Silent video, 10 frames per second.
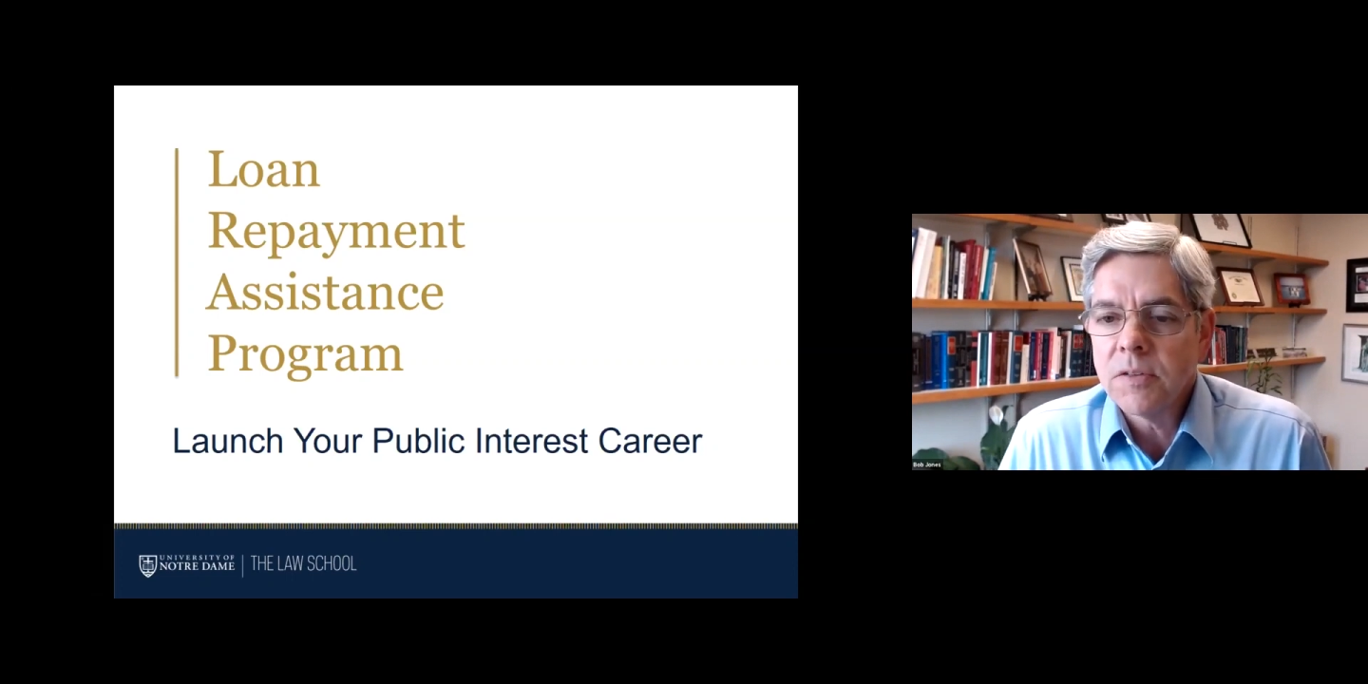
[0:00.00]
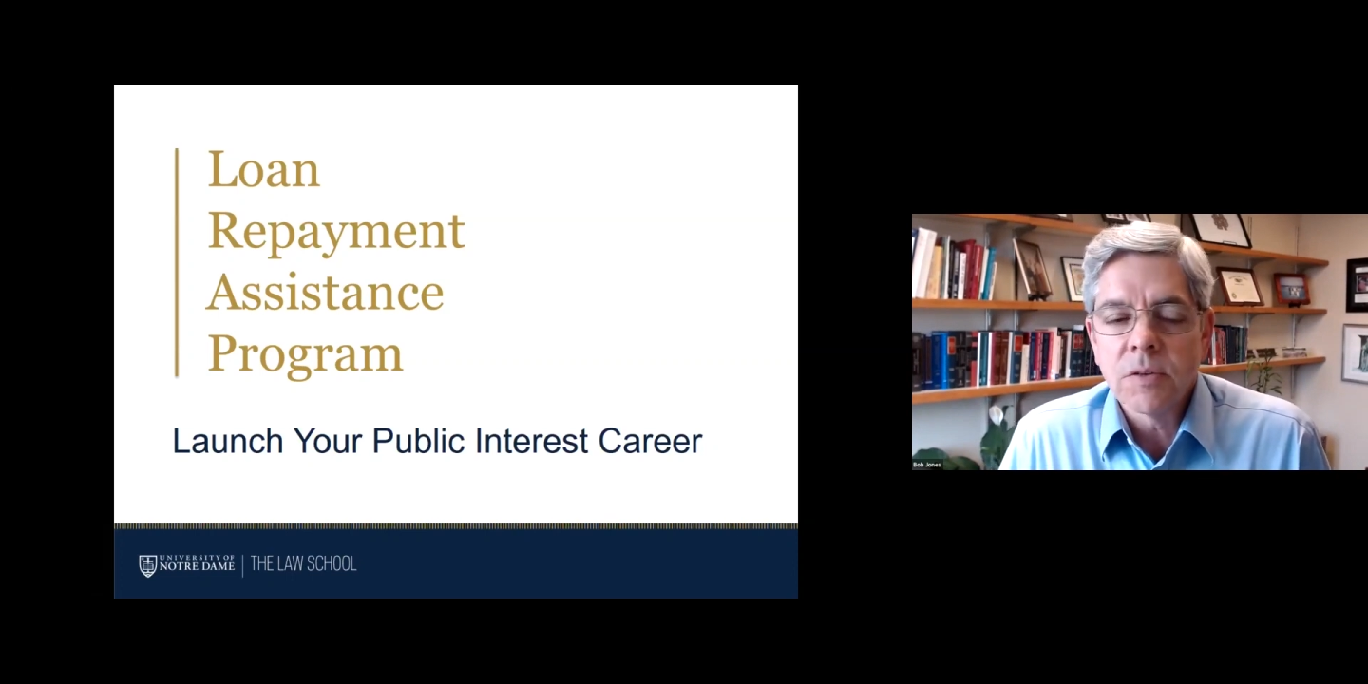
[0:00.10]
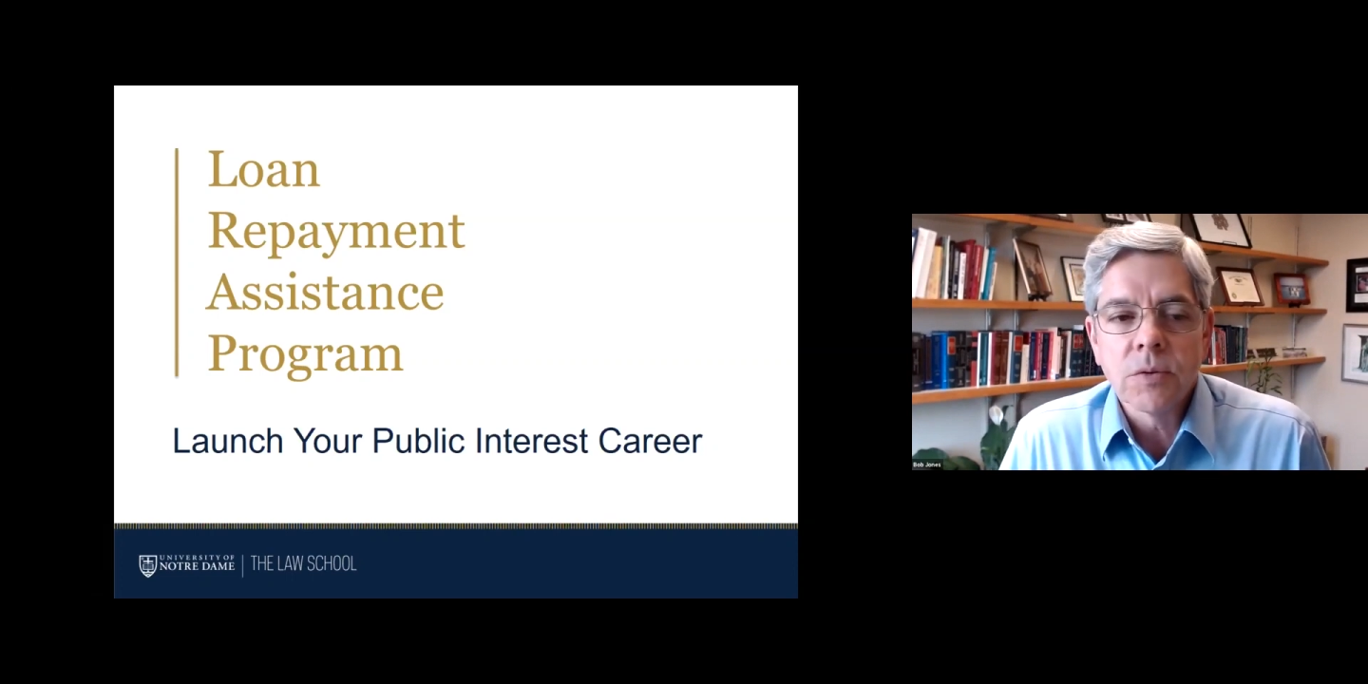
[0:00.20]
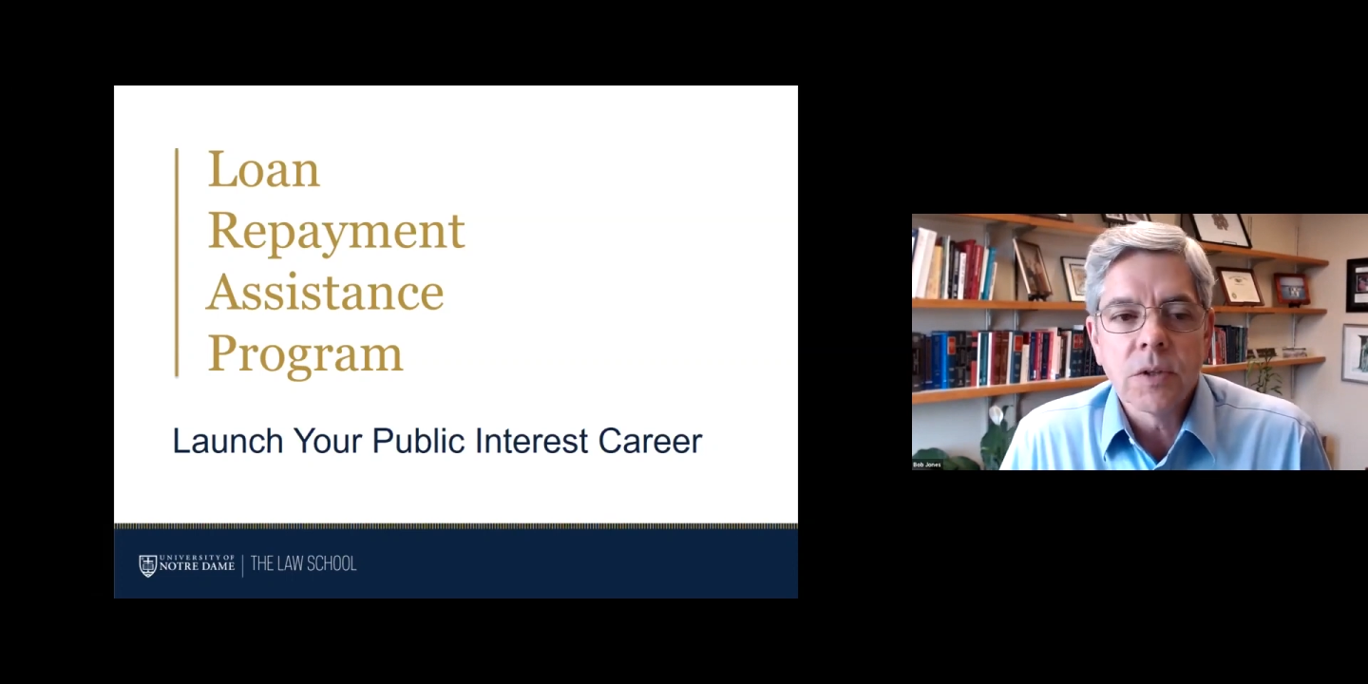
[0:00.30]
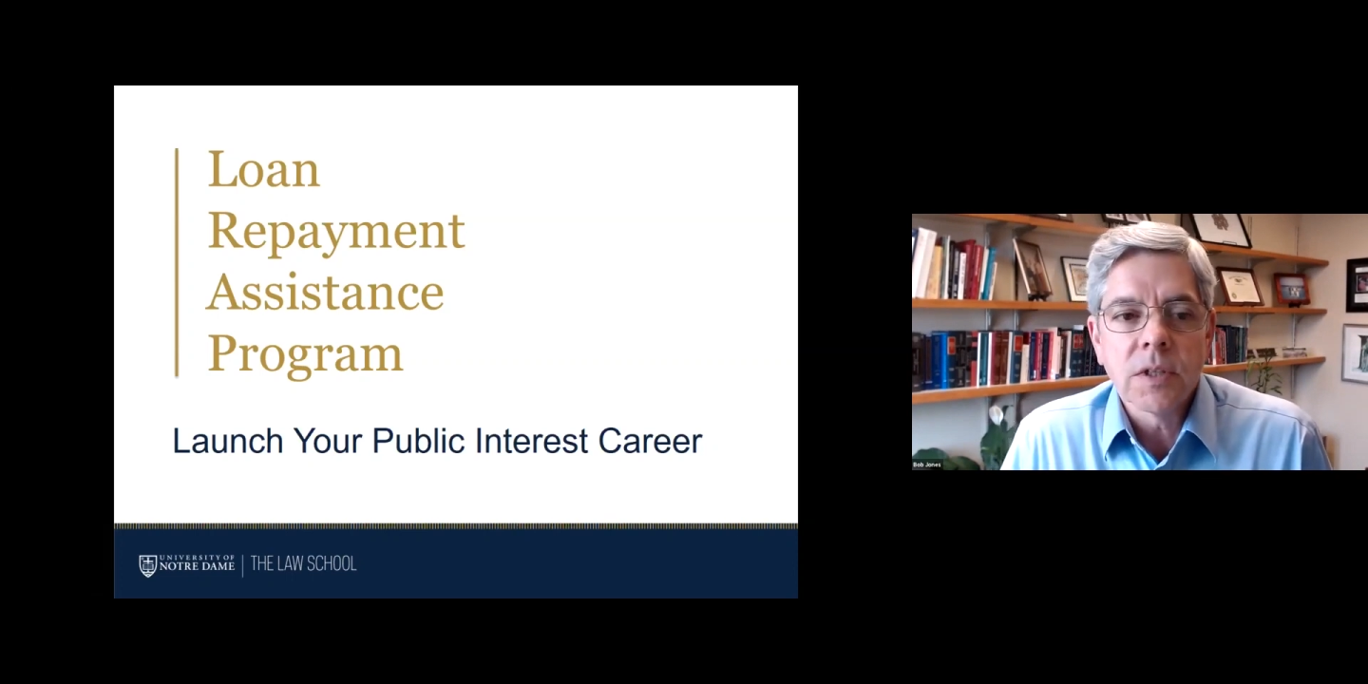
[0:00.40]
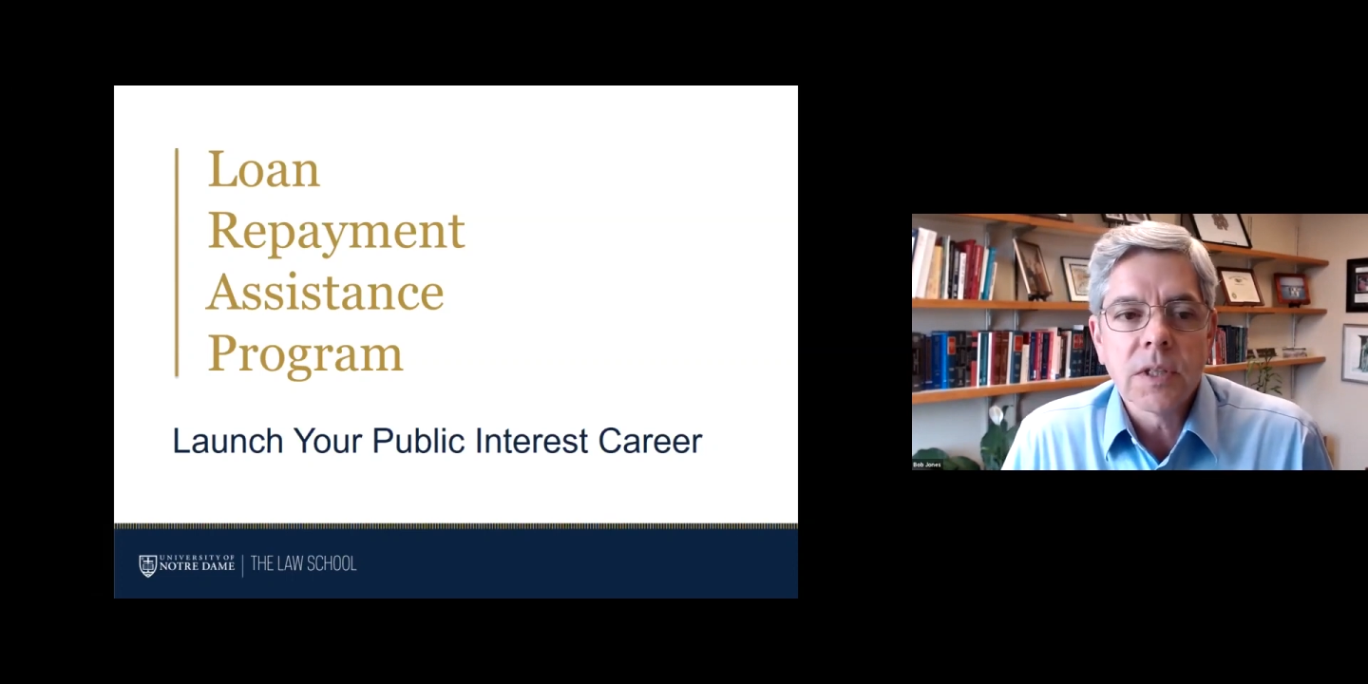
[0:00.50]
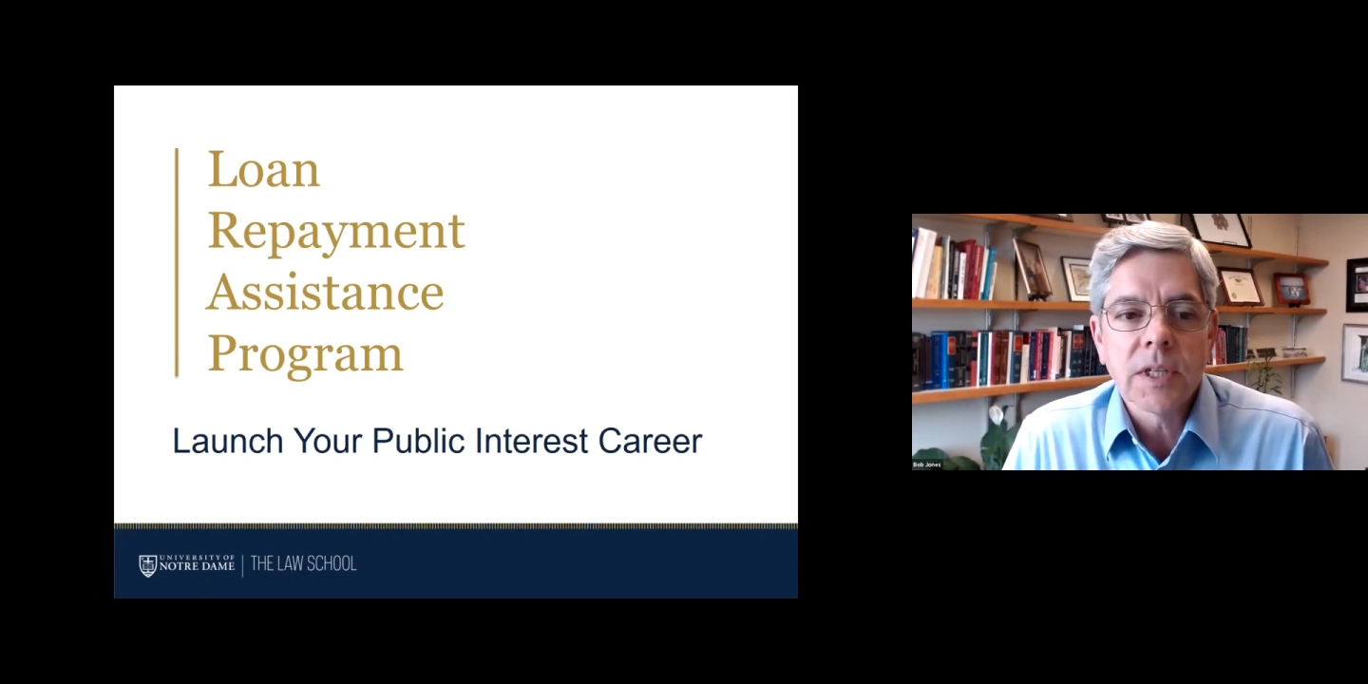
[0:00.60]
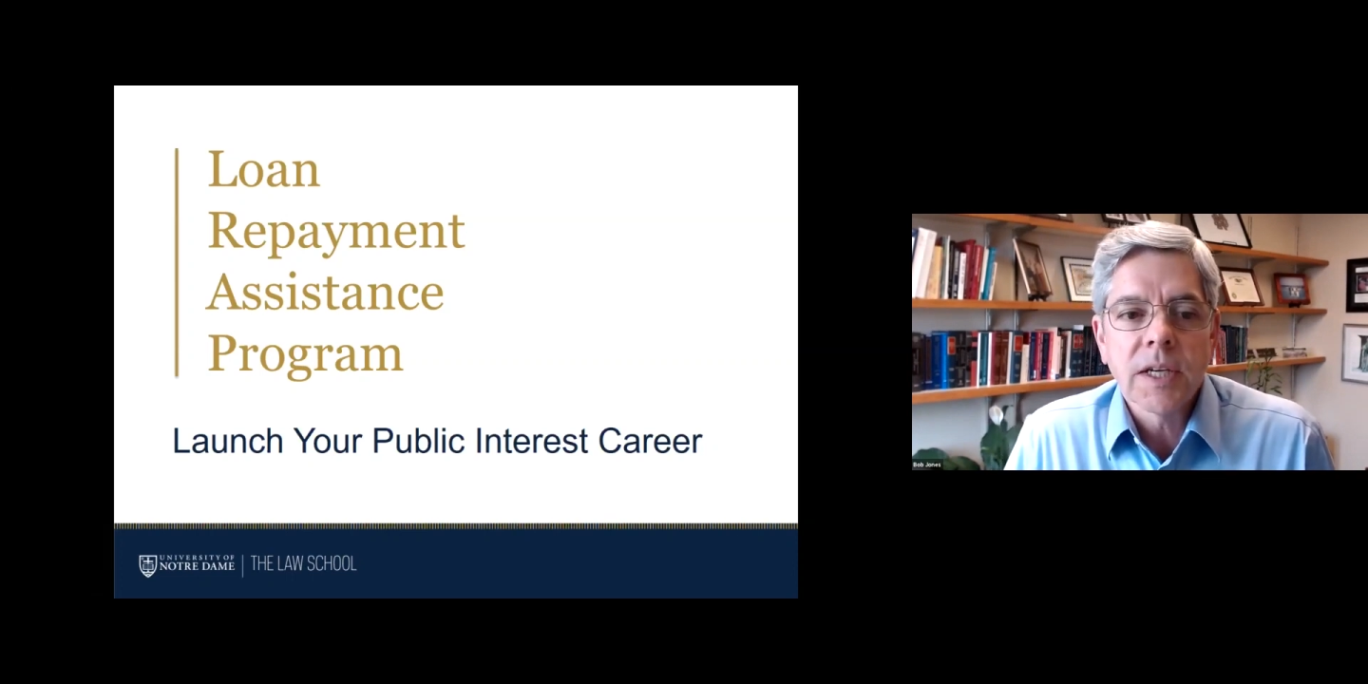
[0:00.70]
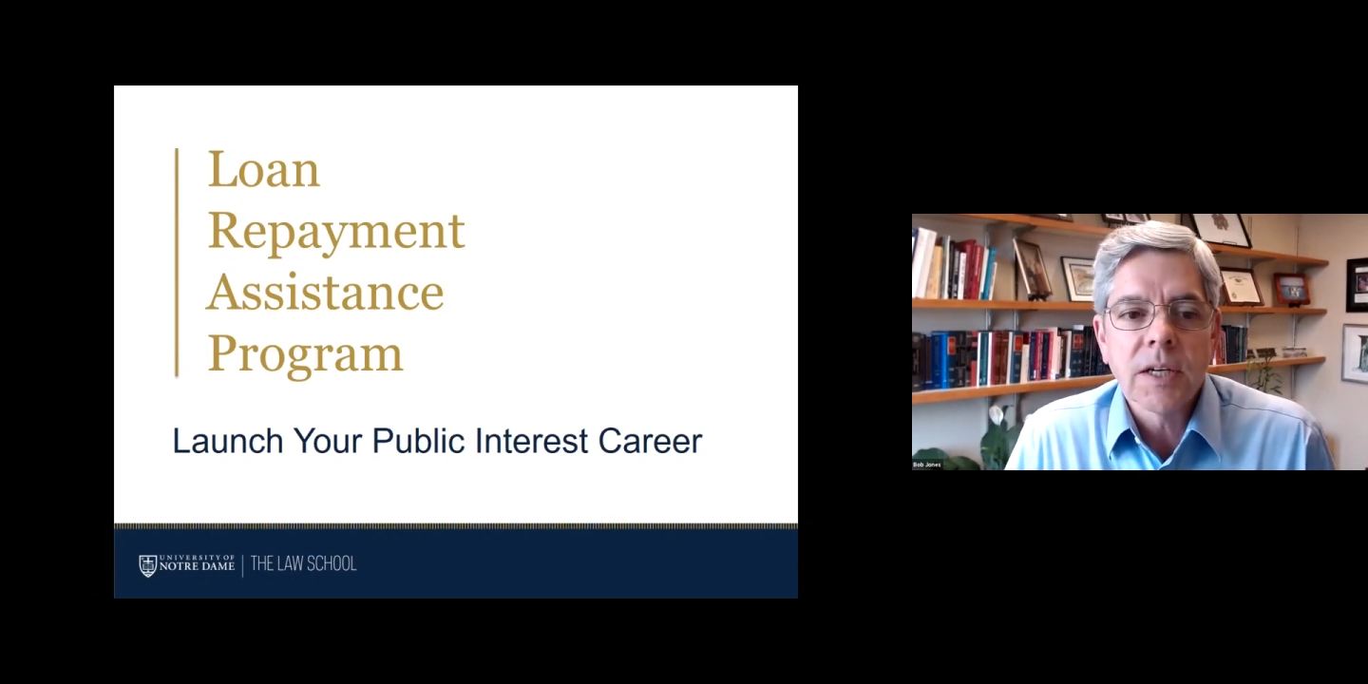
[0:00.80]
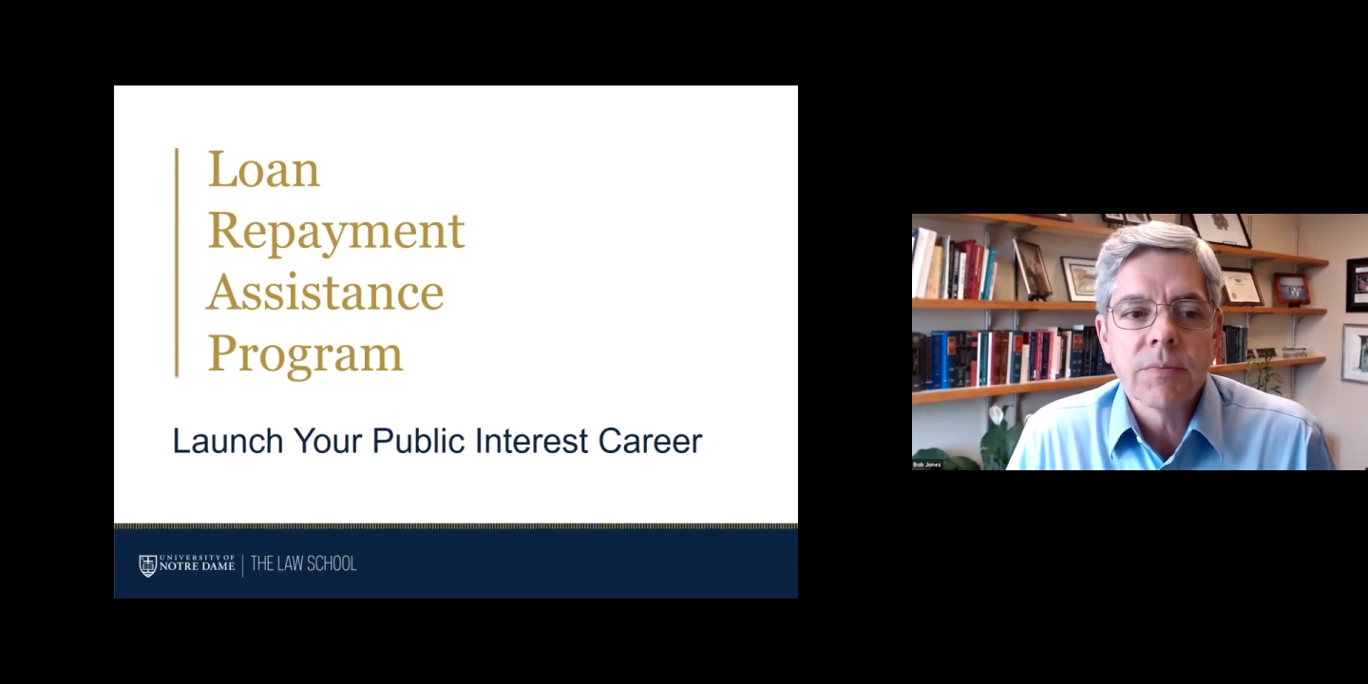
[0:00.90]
school,